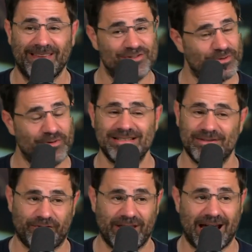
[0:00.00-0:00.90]
There's a
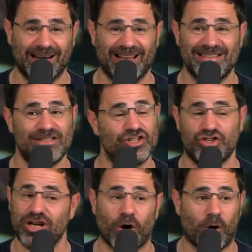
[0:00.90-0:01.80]
reason for that because it's a
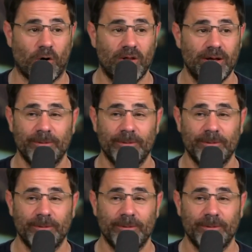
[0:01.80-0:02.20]
shithole.